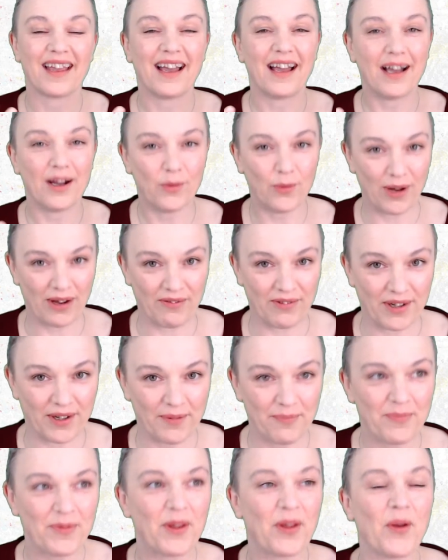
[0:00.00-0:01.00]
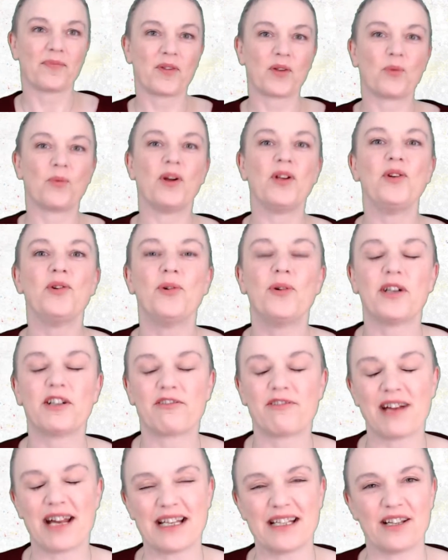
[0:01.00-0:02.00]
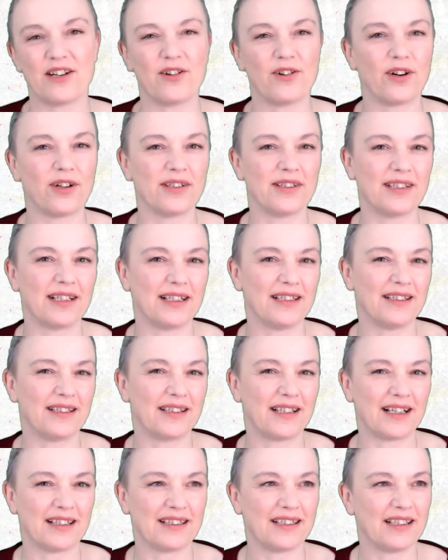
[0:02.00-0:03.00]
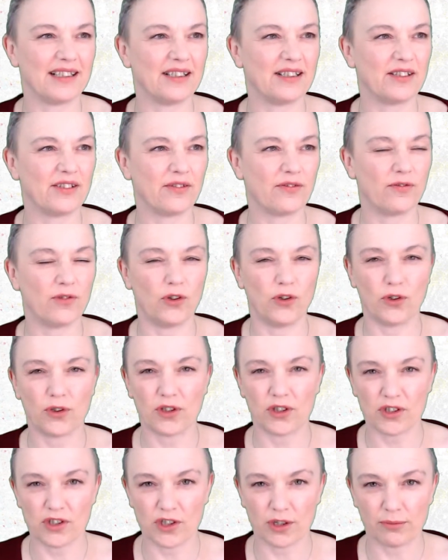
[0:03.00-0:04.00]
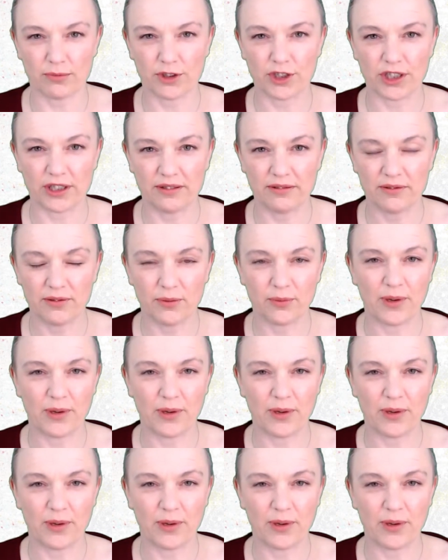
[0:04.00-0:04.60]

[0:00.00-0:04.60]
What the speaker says: However, when you're creating content that is for consumption,